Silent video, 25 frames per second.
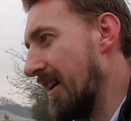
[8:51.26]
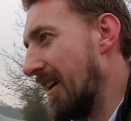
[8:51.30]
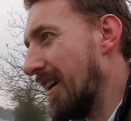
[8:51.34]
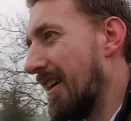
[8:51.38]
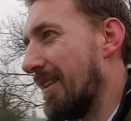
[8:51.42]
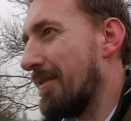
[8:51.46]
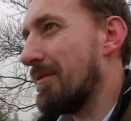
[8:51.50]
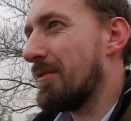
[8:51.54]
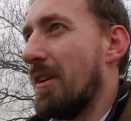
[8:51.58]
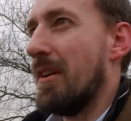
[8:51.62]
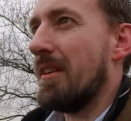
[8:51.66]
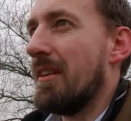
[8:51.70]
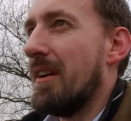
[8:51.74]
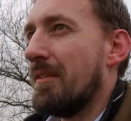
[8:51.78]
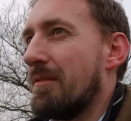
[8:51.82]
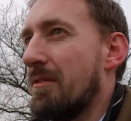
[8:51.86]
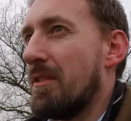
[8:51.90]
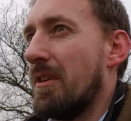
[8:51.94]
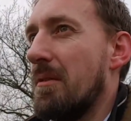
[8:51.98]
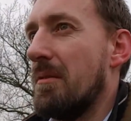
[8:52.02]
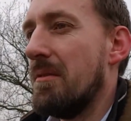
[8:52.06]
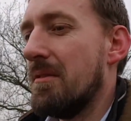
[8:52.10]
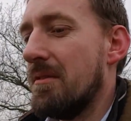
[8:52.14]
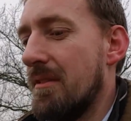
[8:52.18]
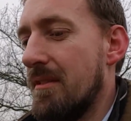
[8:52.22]
I've
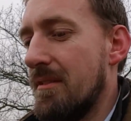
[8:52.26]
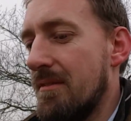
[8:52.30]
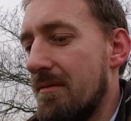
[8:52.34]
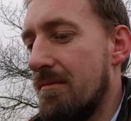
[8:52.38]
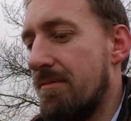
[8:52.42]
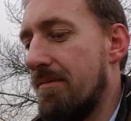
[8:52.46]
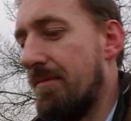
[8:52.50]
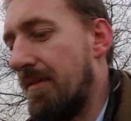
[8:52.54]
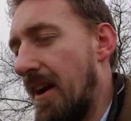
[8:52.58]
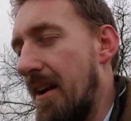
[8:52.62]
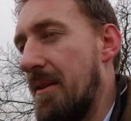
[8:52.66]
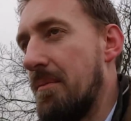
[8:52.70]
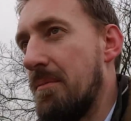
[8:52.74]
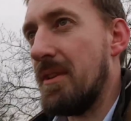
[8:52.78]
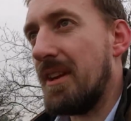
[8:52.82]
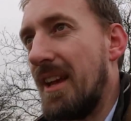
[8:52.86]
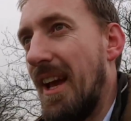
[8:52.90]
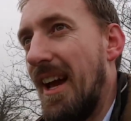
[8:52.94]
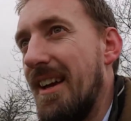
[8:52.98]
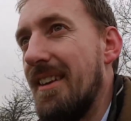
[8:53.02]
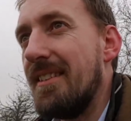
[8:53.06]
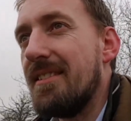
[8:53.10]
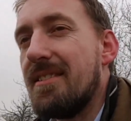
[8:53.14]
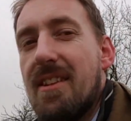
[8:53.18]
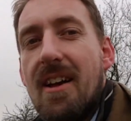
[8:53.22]
got framed
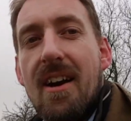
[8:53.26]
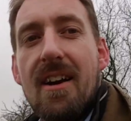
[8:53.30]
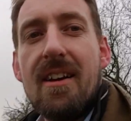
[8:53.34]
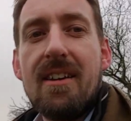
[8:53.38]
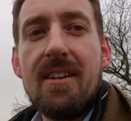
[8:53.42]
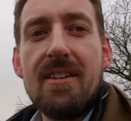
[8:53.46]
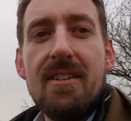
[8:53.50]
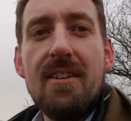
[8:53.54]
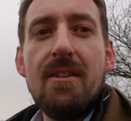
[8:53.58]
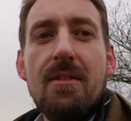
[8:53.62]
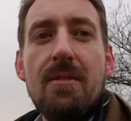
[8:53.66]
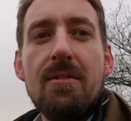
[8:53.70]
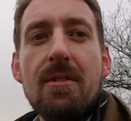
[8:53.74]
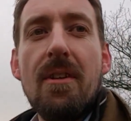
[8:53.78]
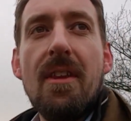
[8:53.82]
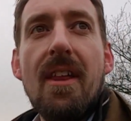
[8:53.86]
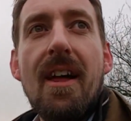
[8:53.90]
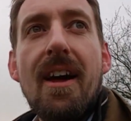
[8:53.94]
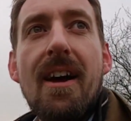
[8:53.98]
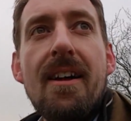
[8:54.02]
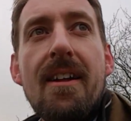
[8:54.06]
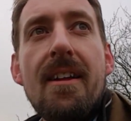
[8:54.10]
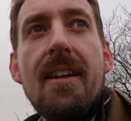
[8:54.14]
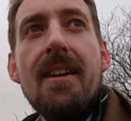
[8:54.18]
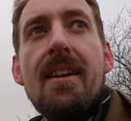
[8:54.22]
gates that I can use on
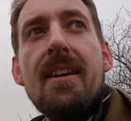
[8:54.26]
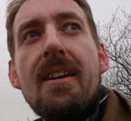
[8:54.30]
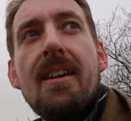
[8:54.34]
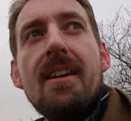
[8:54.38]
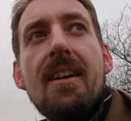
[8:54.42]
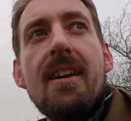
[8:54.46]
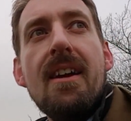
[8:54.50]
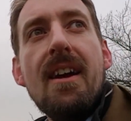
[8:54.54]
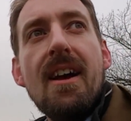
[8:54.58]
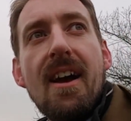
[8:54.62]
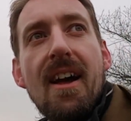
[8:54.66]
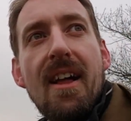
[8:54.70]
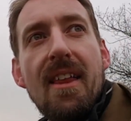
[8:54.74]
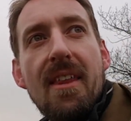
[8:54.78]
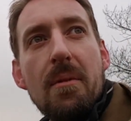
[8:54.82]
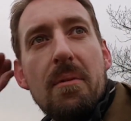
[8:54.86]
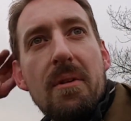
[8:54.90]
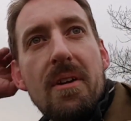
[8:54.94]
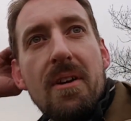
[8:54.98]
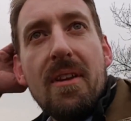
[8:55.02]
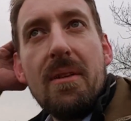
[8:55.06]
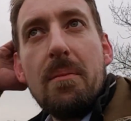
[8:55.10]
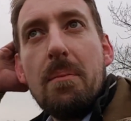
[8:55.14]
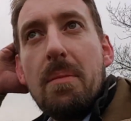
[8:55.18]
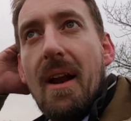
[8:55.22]
that. That we
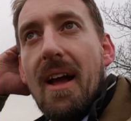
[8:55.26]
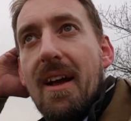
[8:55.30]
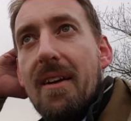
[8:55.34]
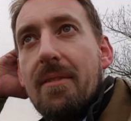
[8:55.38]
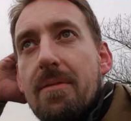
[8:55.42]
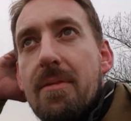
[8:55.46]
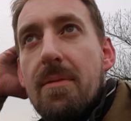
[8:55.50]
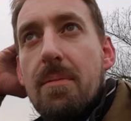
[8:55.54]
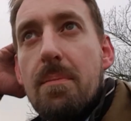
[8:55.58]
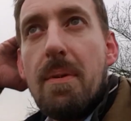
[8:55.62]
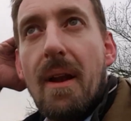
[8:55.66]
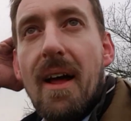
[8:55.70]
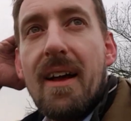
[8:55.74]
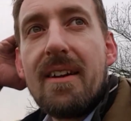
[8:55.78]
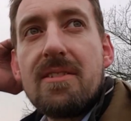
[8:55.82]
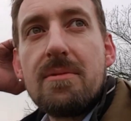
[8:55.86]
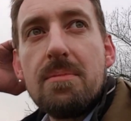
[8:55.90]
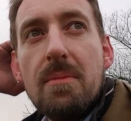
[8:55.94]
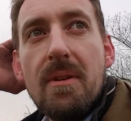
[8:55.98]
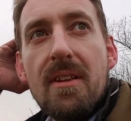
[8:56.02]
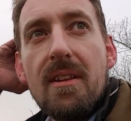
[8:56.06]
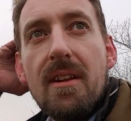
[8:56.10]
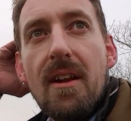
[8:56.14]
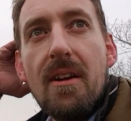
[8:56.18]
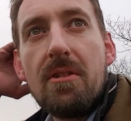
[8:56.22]
got the
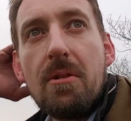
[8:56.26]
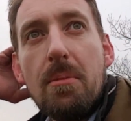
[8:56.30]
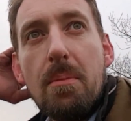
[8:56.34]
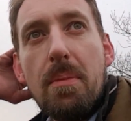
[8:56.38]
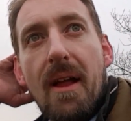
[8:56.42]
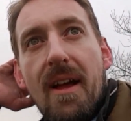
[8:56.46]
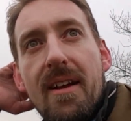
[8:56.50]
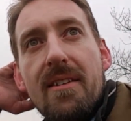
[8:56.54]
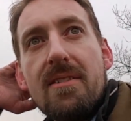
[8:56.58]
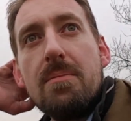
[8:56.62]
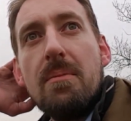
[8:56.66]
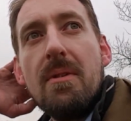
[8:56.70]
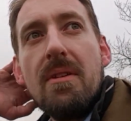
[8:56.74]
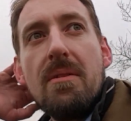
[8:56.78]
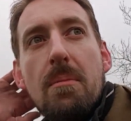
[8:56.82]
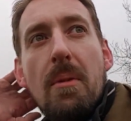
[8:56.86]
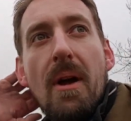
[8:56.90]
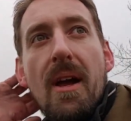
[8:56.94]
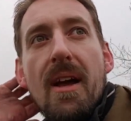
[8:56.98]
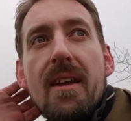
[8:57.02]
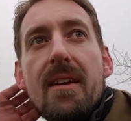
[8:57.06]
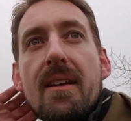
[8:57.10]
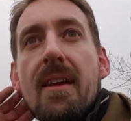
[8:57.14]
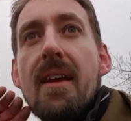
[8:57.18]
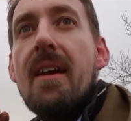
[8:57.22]
local blacksmith
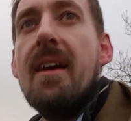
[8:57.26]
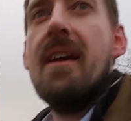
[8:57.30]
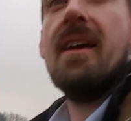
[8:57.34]
made.